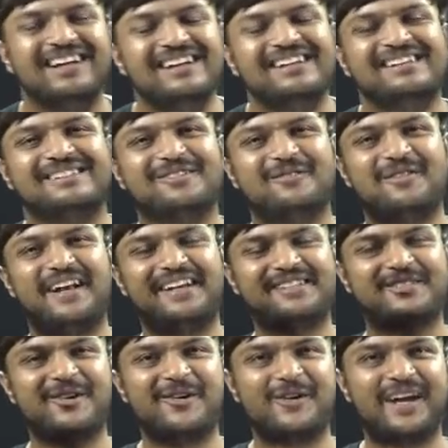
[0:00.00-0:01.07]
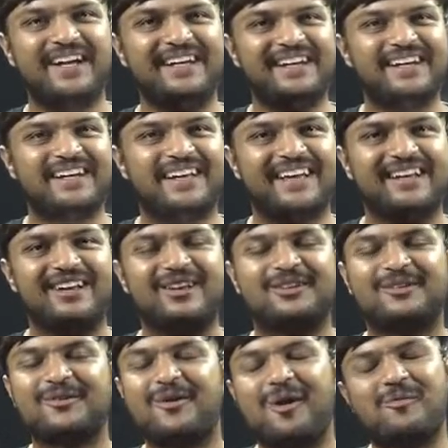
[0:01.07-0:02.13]
So let us go in detail
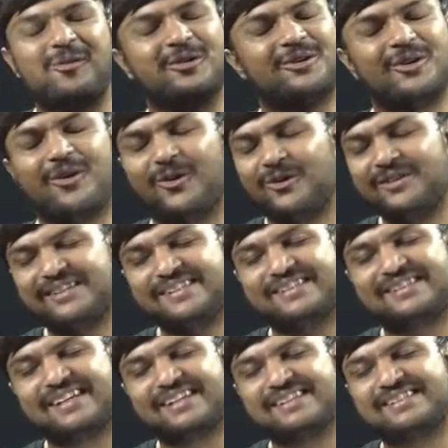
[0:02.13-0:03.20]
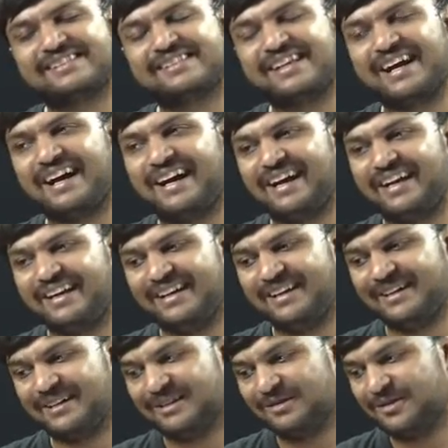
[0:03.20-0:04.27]
to about all these things. And
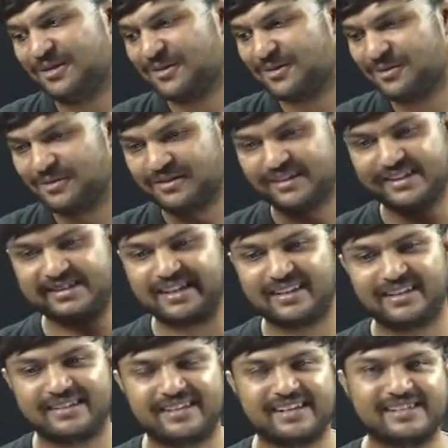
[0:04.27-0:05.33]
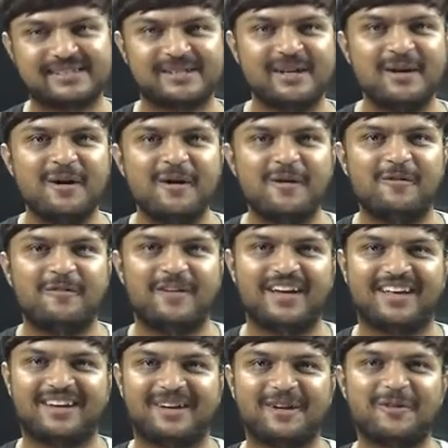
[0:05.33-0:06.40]
you know, these are the things
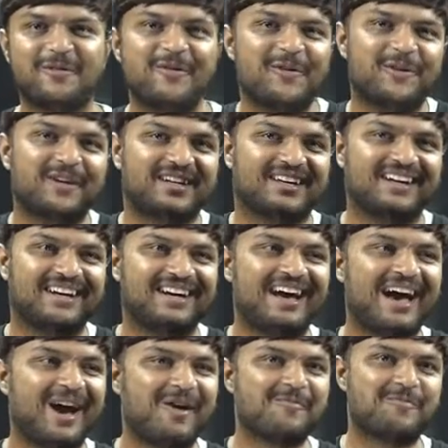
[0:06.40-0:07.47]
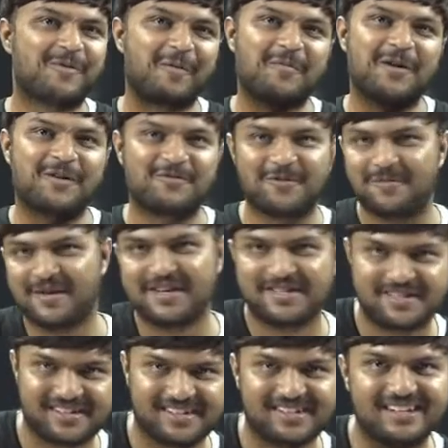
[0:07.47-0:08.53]
where you won't have proper
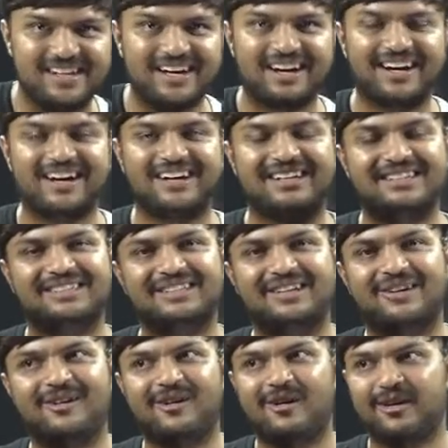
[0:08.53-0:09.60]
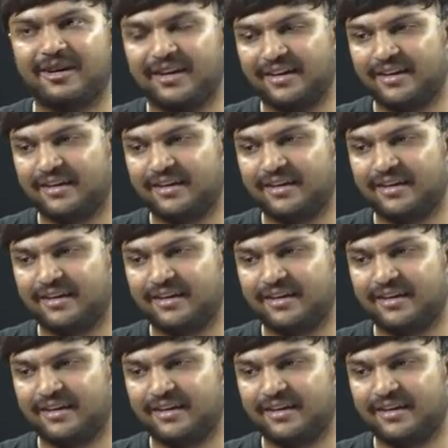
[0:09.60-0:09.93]
information where